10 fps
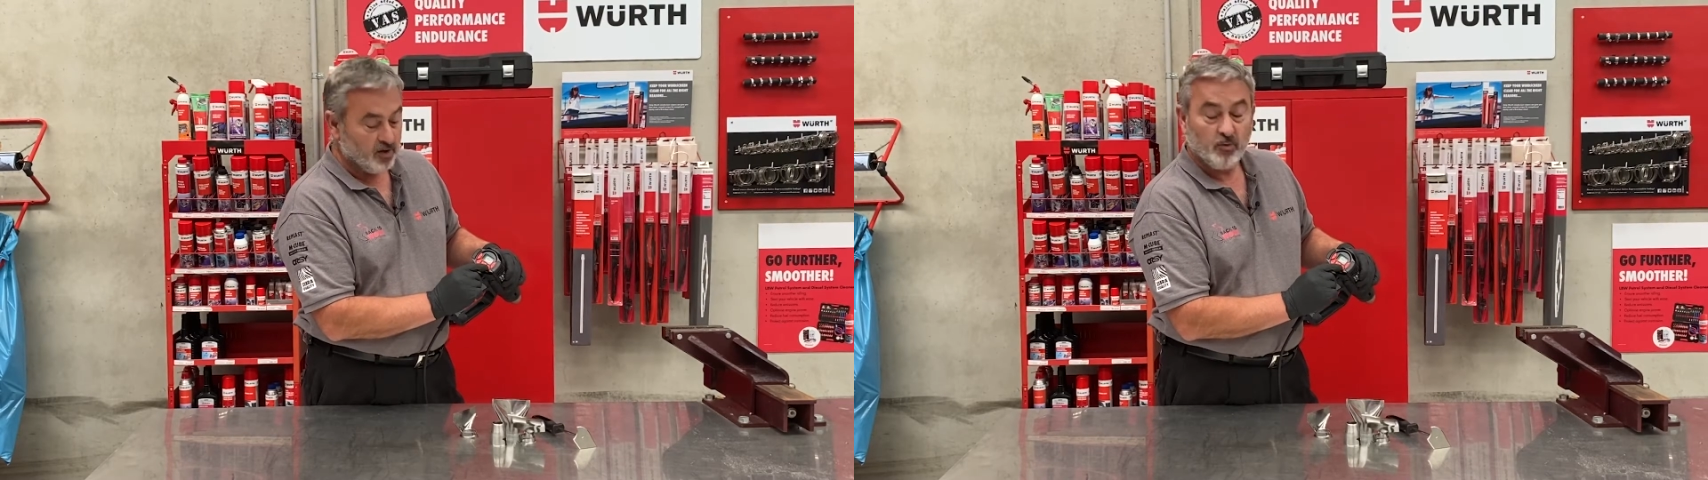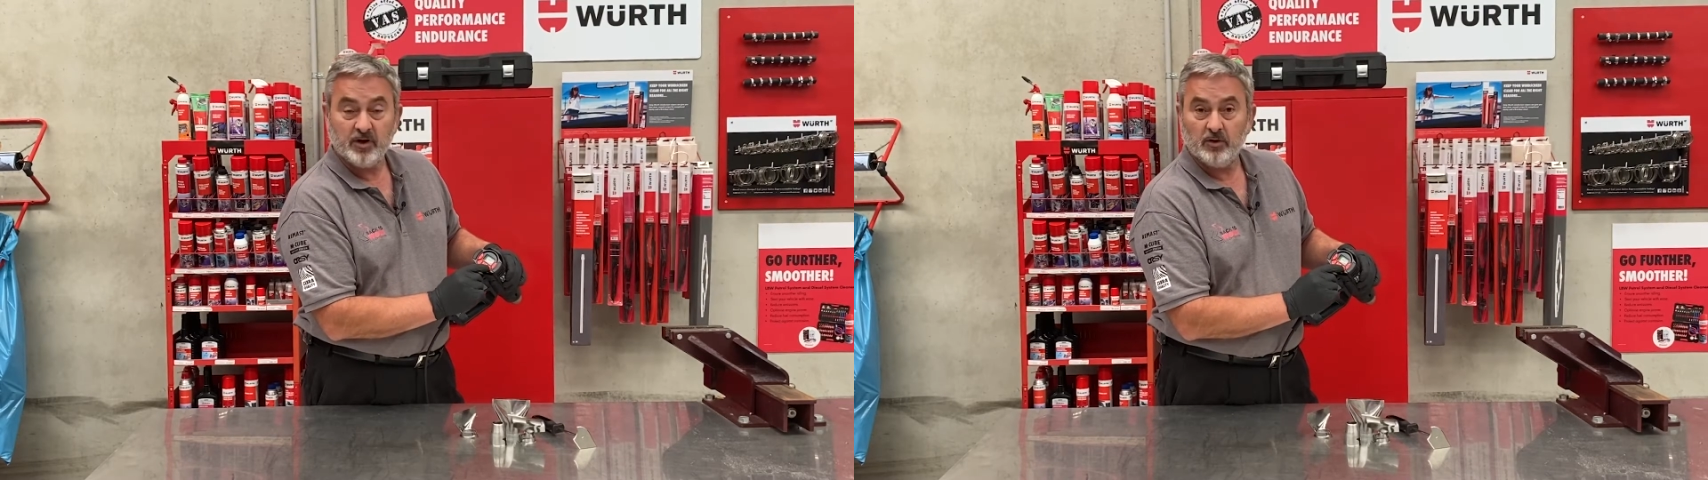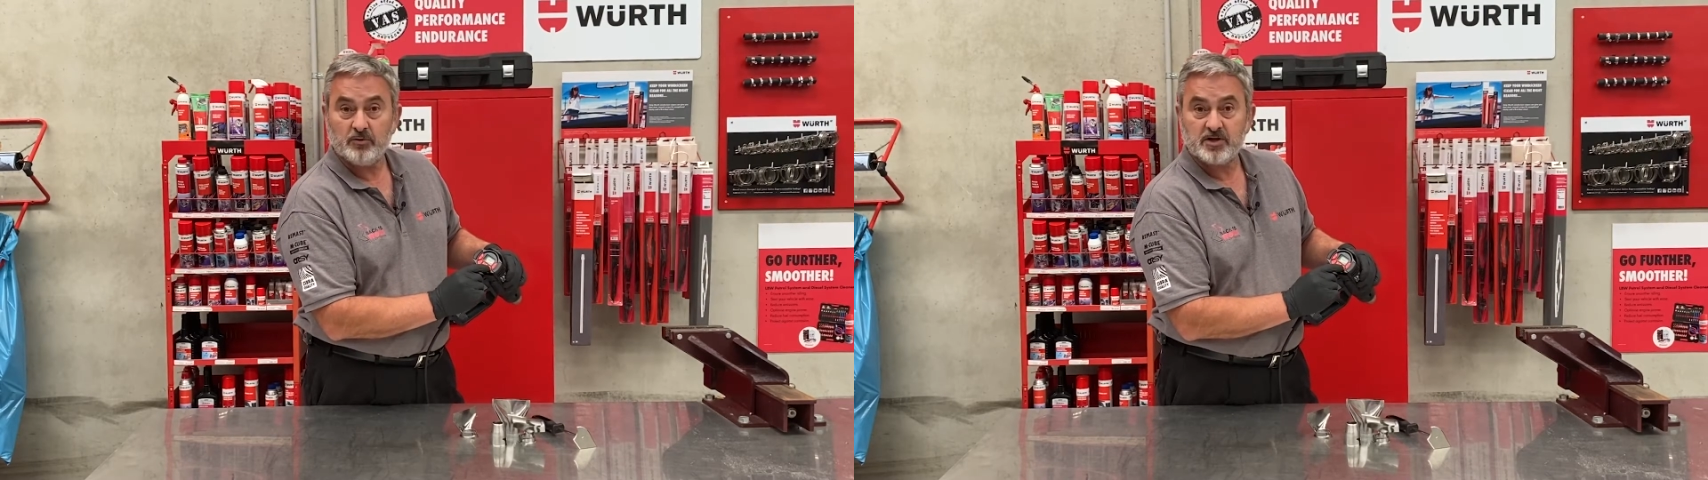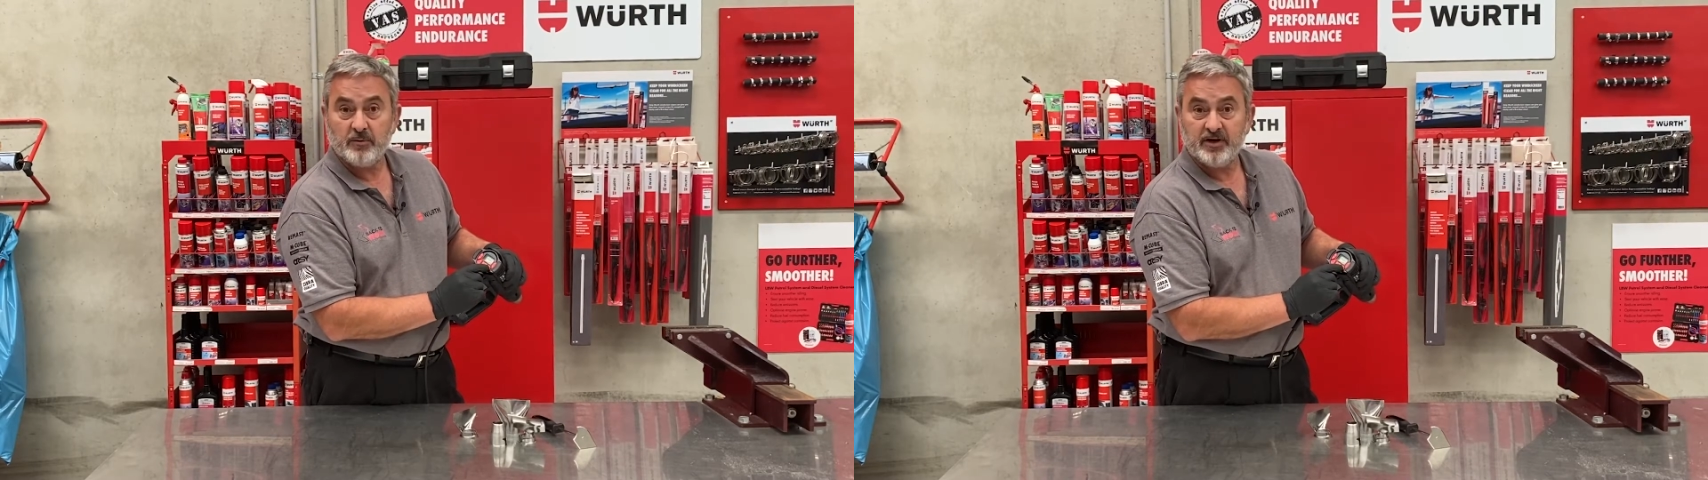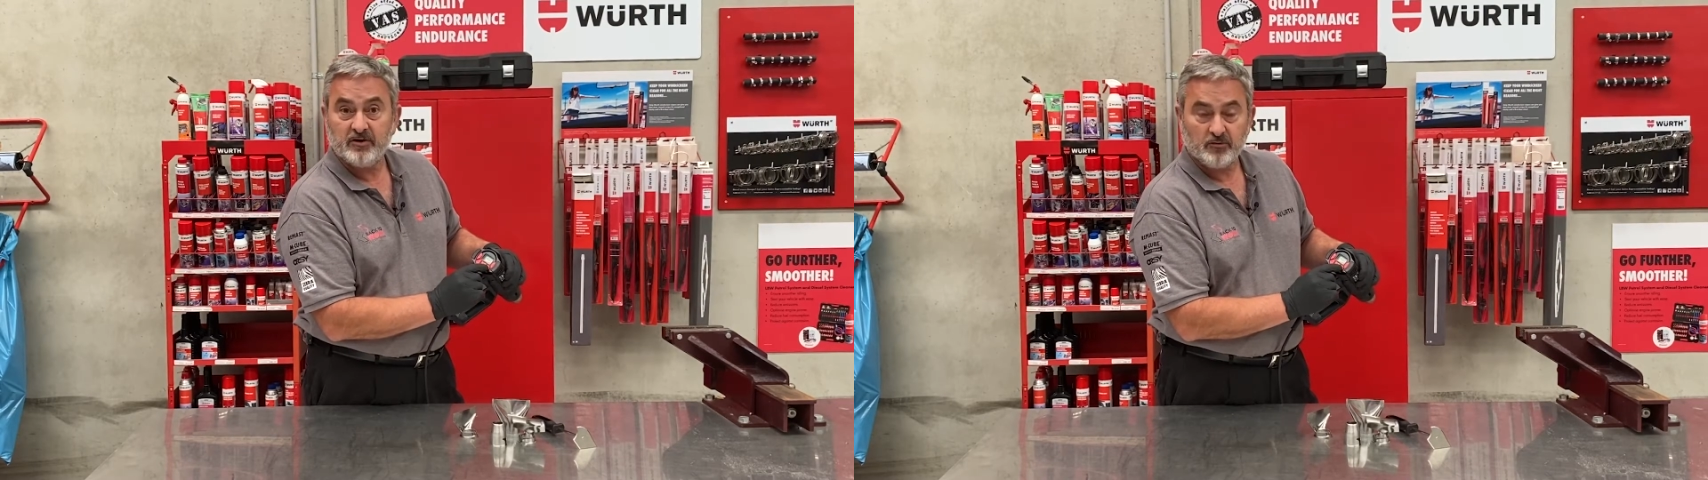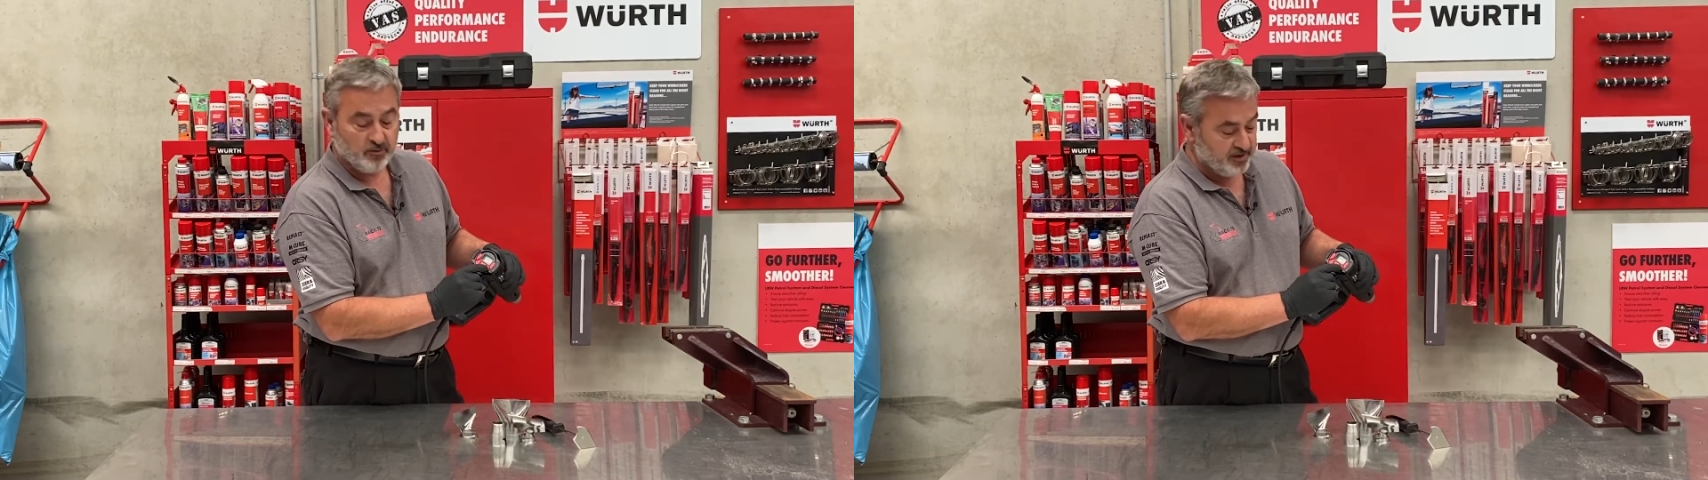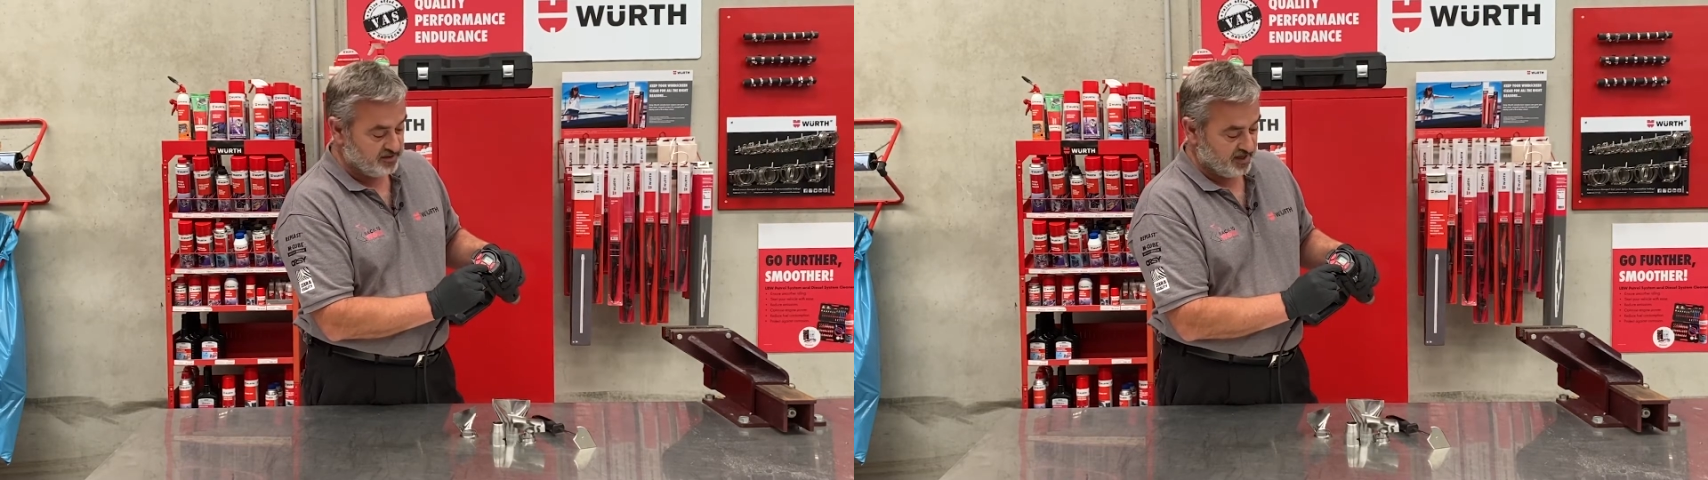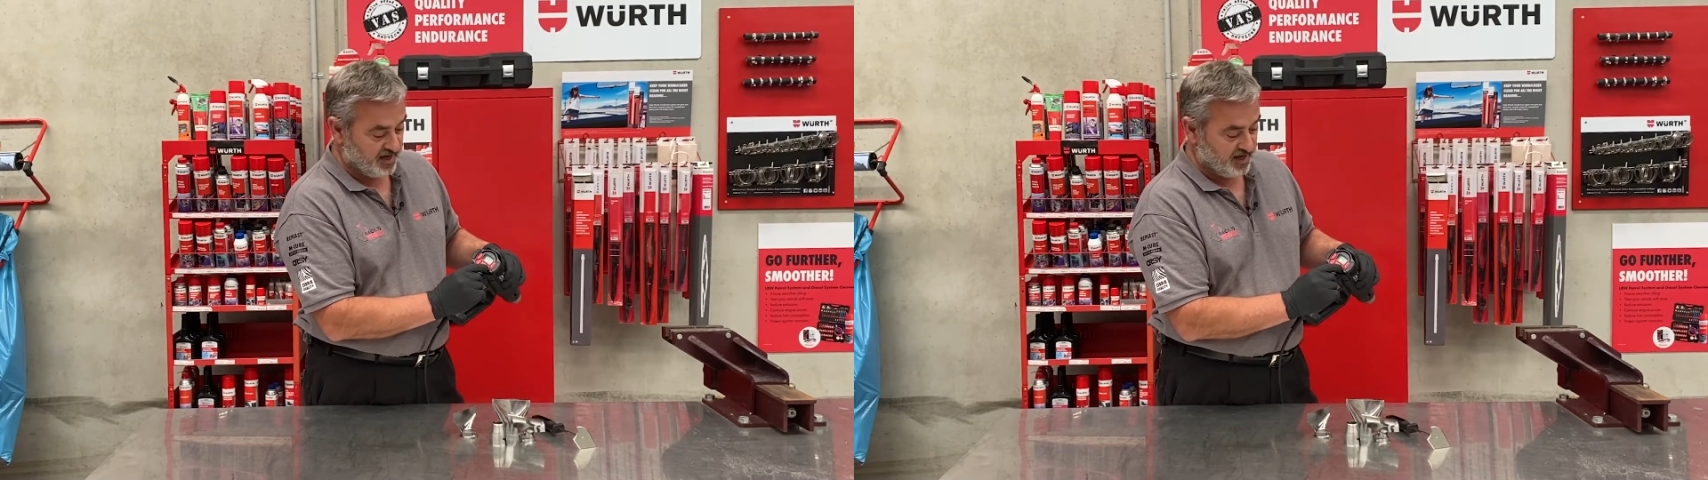We can also increase